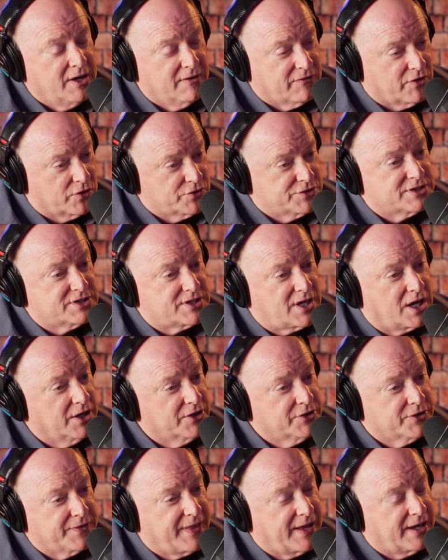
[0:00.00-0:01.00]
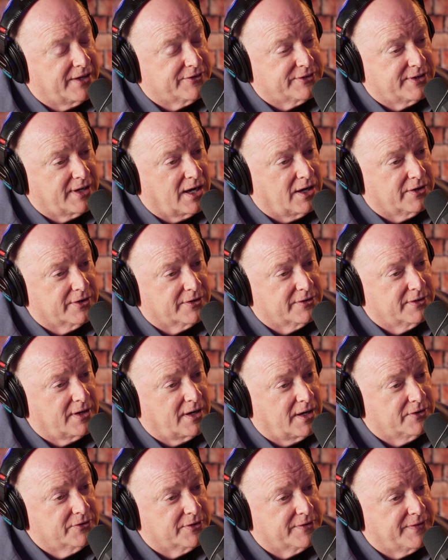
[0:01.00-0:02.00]
versus
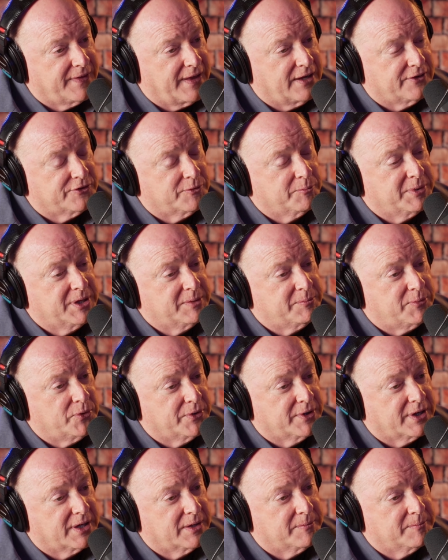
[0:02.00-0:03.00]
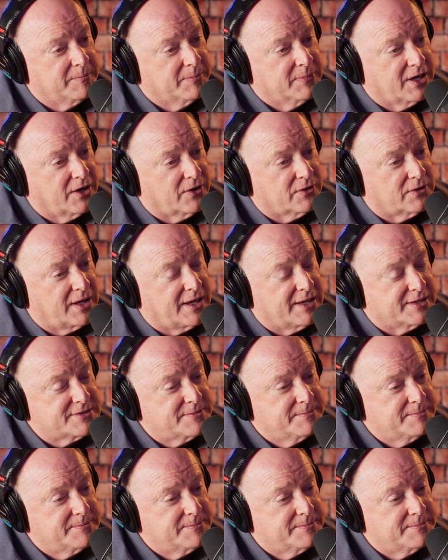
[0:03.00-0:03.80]
100,000 people who could care less.